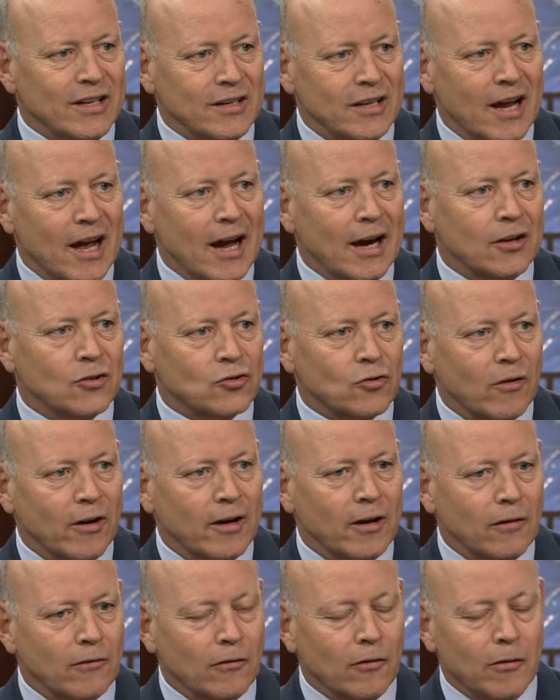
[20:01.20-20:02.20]
tax
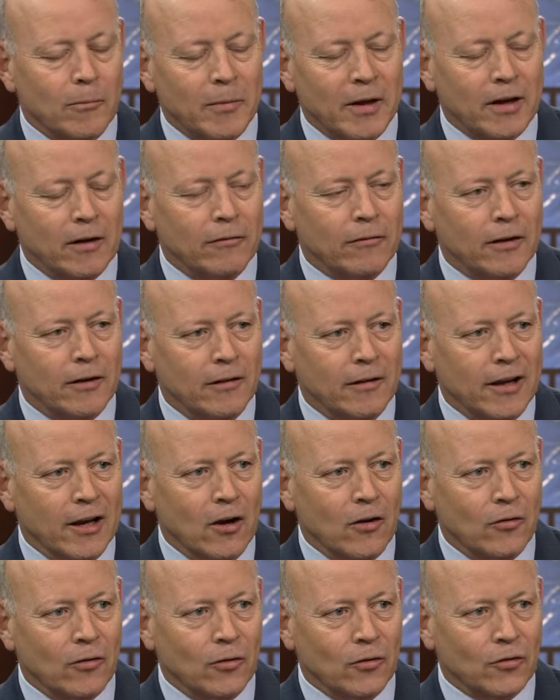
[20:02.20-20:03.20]
credit for the benefit of the
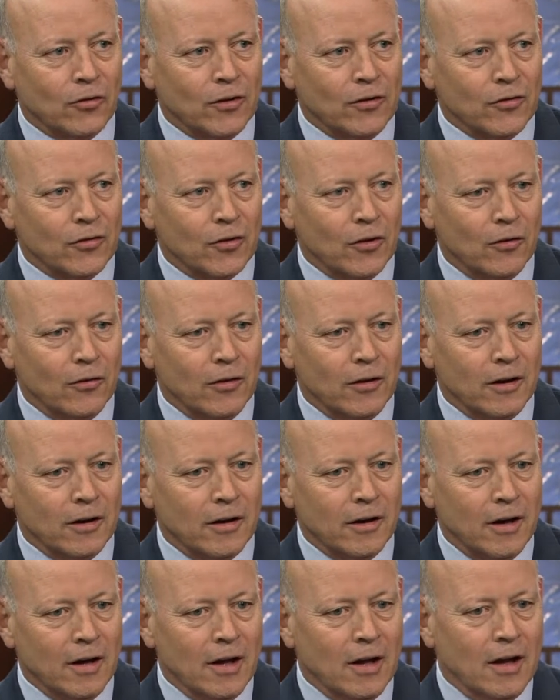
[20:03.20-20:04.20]
owners. And so
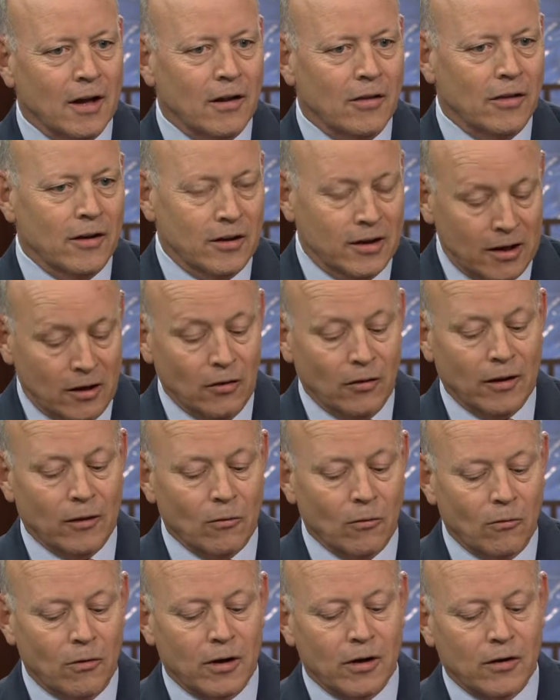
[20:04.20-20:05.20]
the, the deal
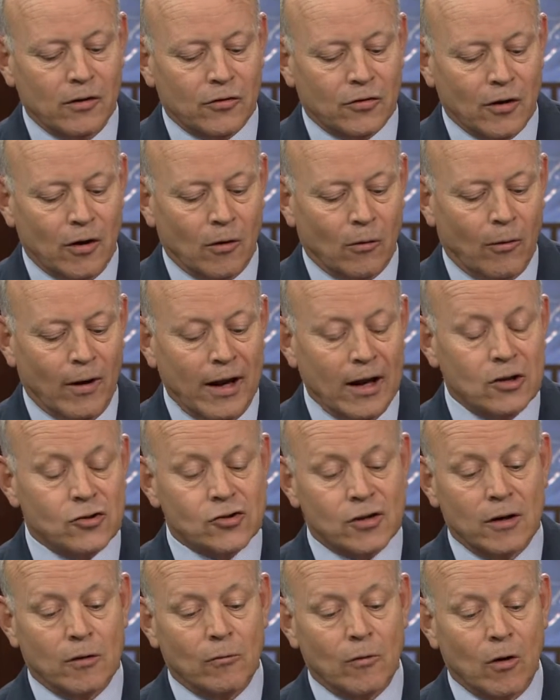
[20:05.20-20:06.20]
that was
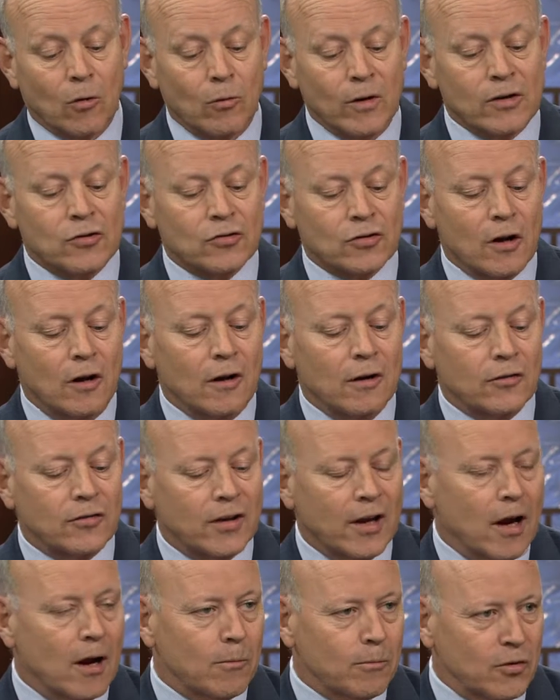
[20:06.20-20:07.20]
arranged and what we saw as
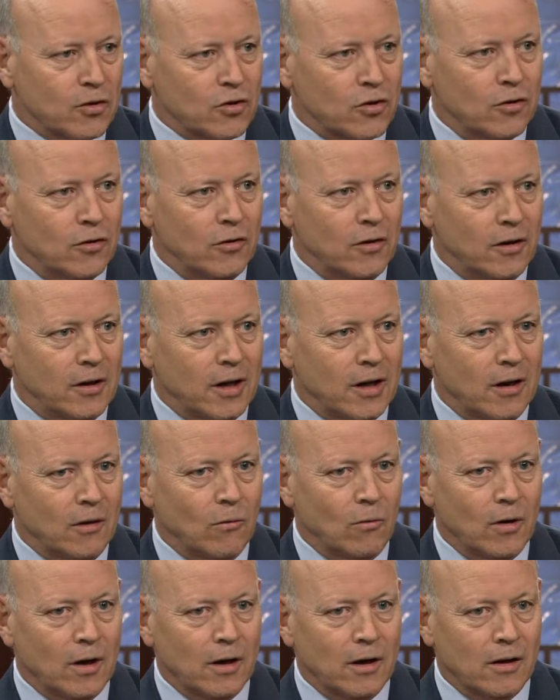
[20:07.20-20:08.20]
the opportunity
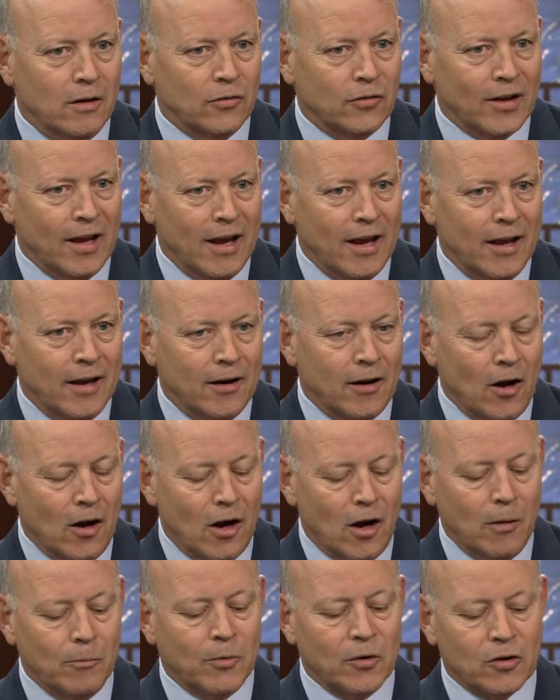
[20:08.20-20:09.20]
was an
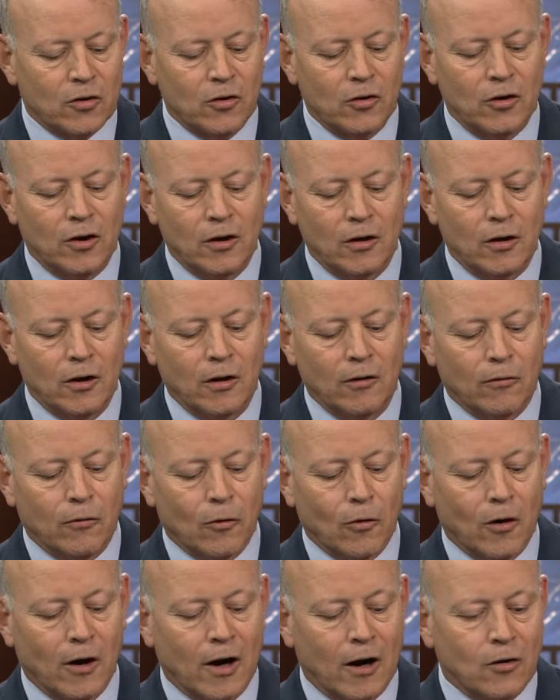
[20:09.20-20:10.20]
opportunity
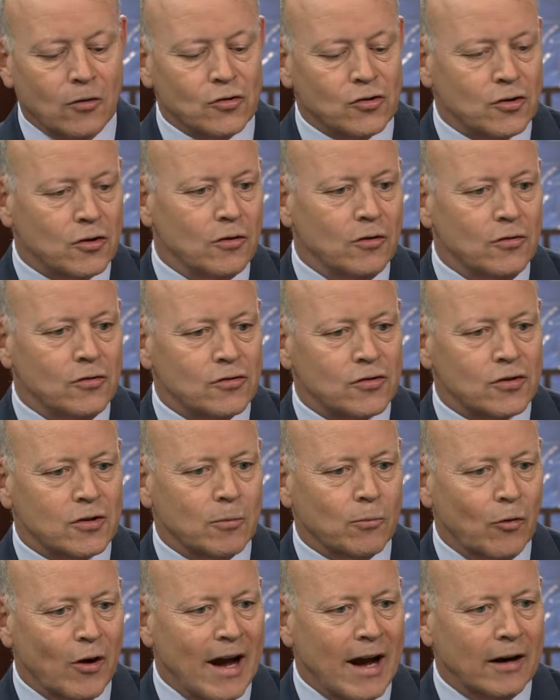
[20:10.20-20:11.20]
for our students to
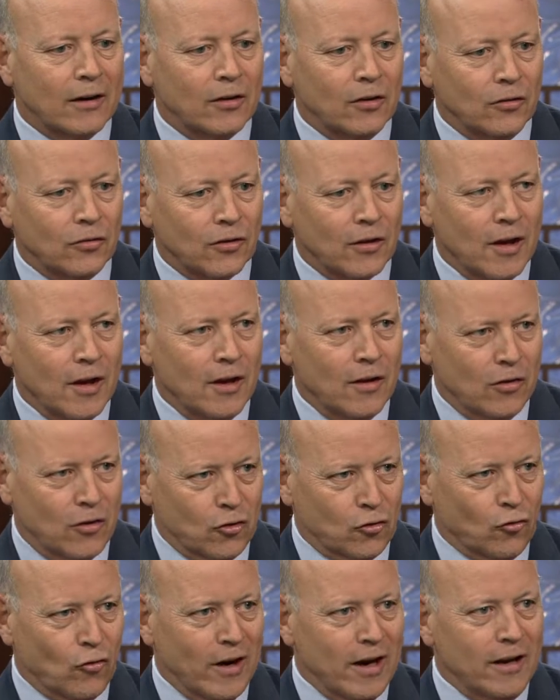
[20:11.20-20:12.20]
practice the
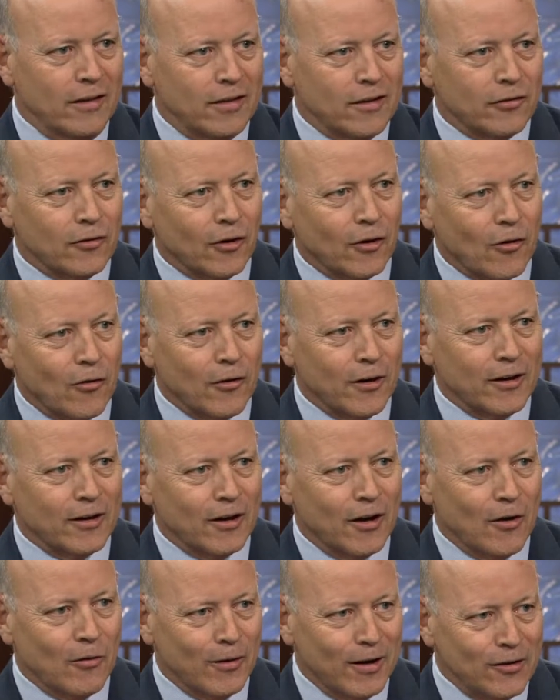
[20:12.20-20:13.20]
trade that they're going to
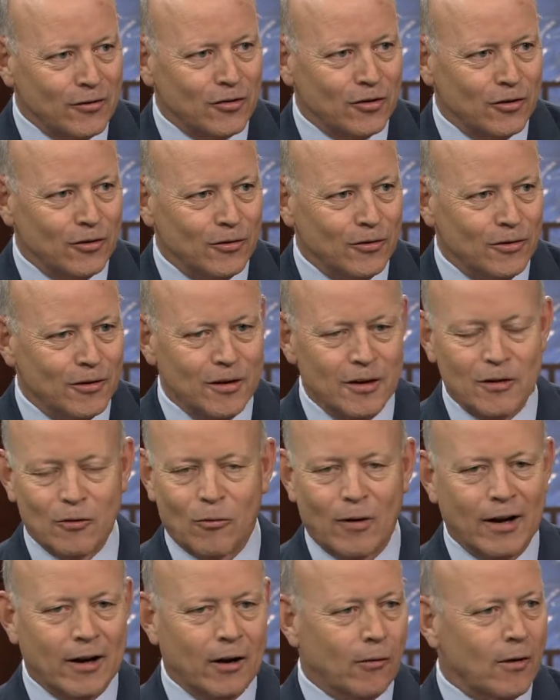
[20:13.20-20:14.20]
go into
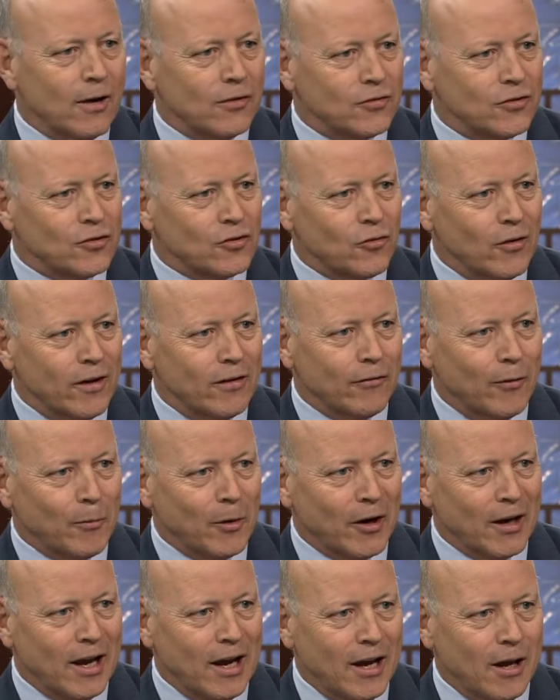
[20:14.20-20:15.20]
right across the street from
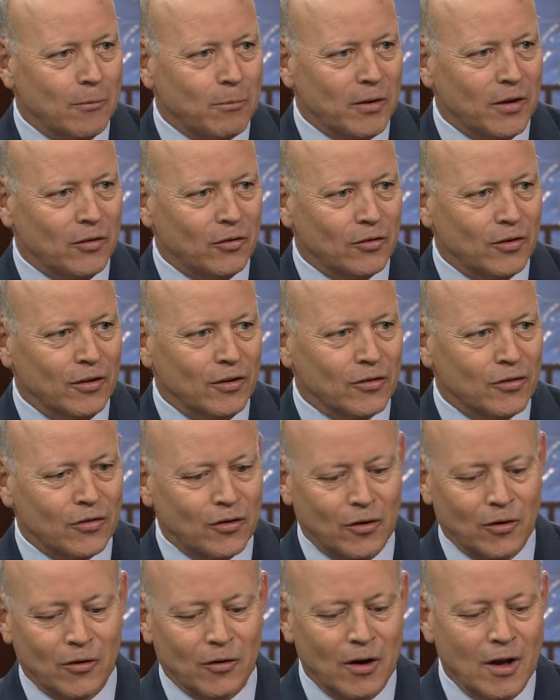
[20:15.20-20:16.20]
our campus. And
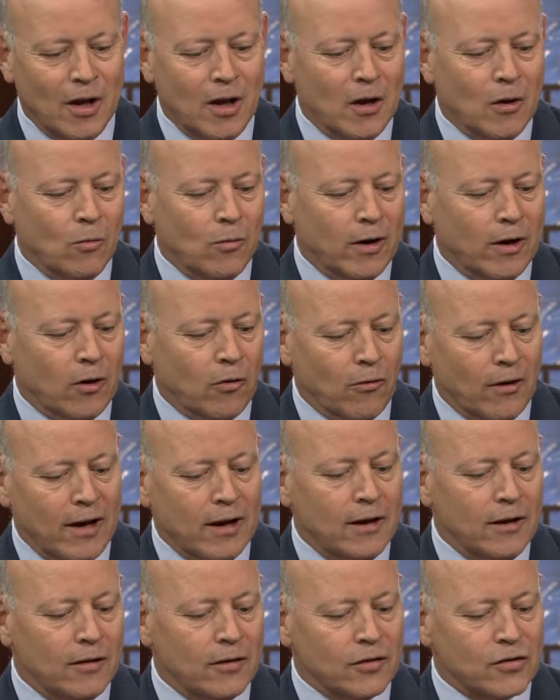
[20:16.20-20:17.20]
so we
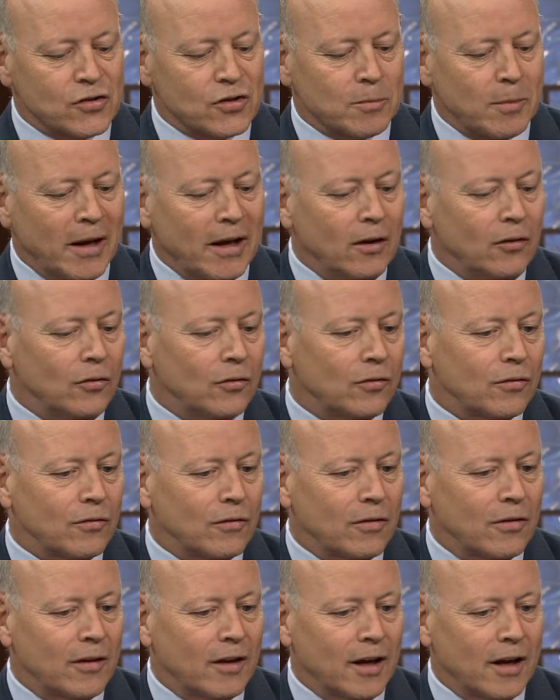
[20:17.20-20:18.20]
created a space
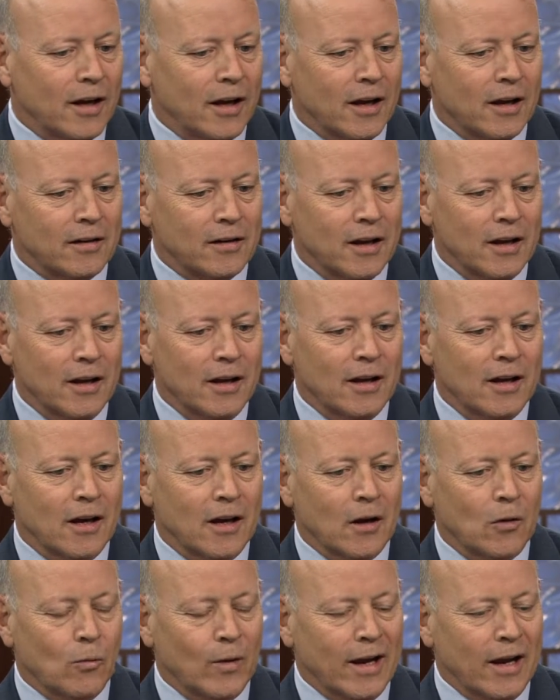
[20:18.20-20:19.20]
that
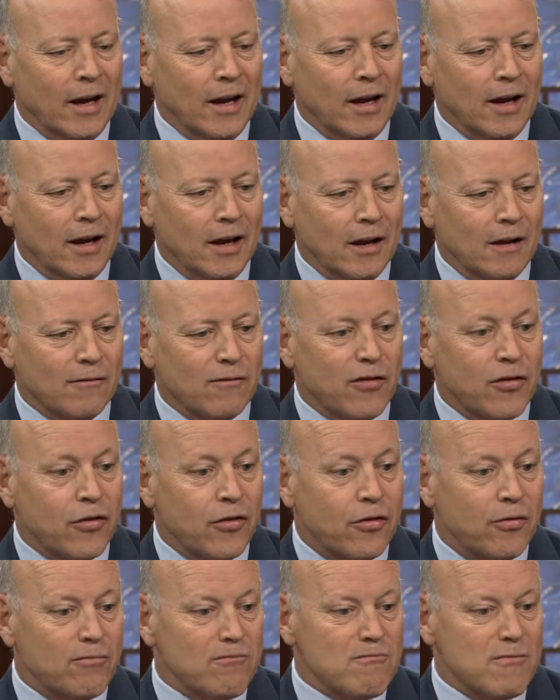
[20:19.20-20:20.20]
uh, we have
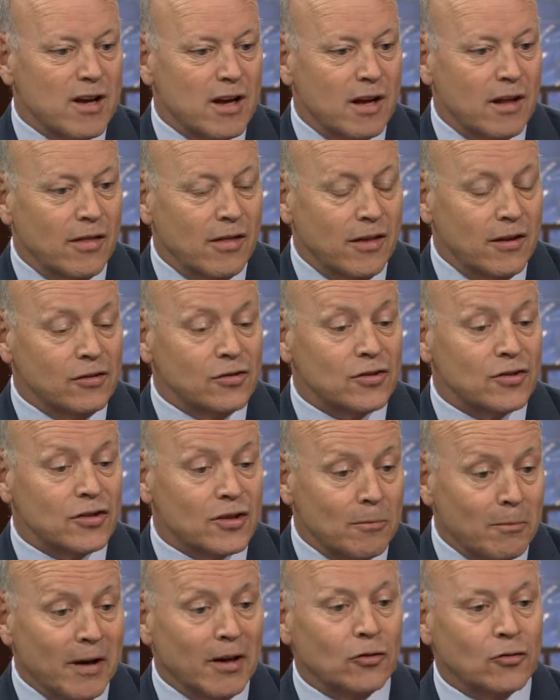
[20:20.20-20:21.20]
uh, this
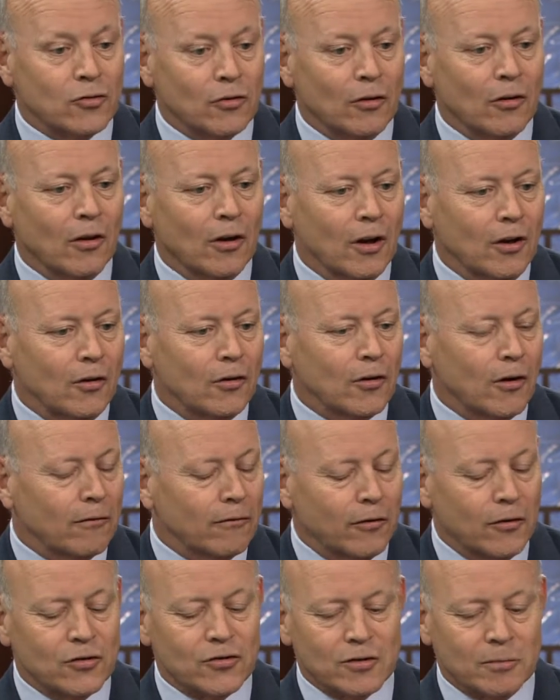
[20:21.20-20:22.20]
semester alone, our
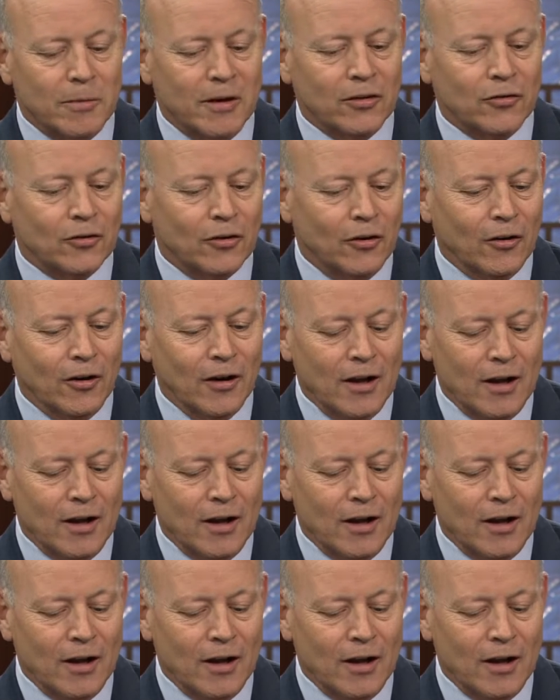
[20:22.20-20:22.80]
first semester